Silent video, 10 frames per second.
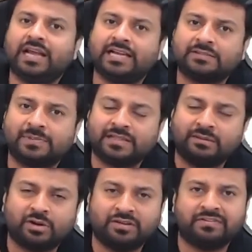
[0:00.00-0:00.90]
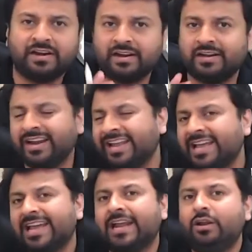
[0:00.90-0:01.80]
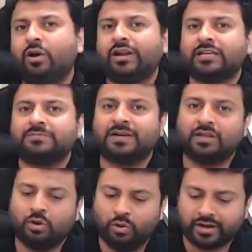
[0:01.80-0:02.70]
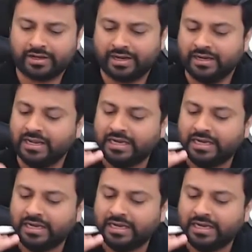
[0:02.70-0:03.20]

as per the modified return and not as per the old return.